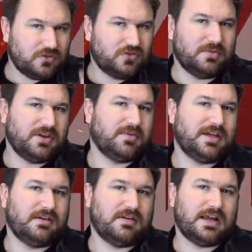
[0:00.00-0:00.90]

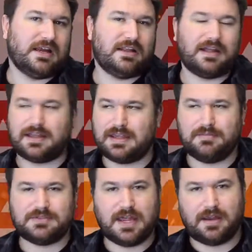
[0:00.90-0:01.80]
WWE right now. Like I
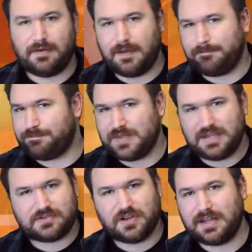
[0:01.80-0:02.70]
keep saying,
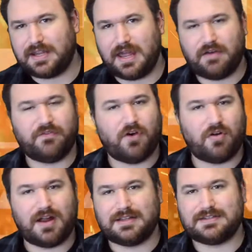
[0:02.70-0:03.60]
it's going to get a
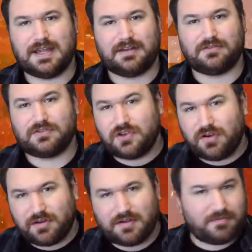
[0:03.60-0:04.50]
4 out of 10.
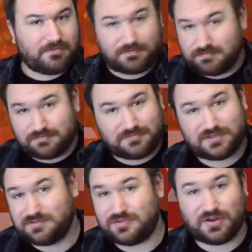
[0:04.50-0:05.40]
I'm
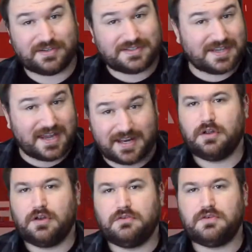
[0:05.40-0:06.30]
sorry to say that.
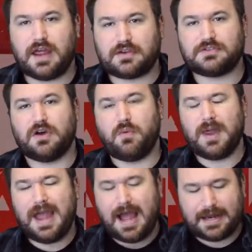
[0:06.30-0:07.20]
Next up,
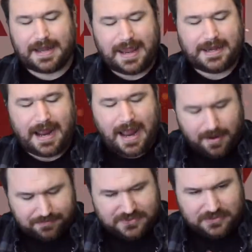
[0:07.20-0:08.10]
we had an
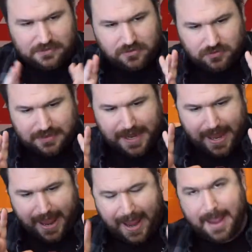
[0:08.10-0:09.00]

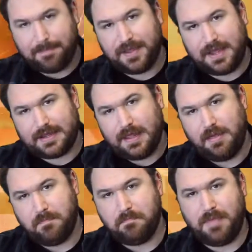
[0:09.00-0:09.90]
absolutely epic
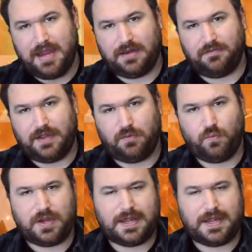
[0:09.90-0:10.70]
main event.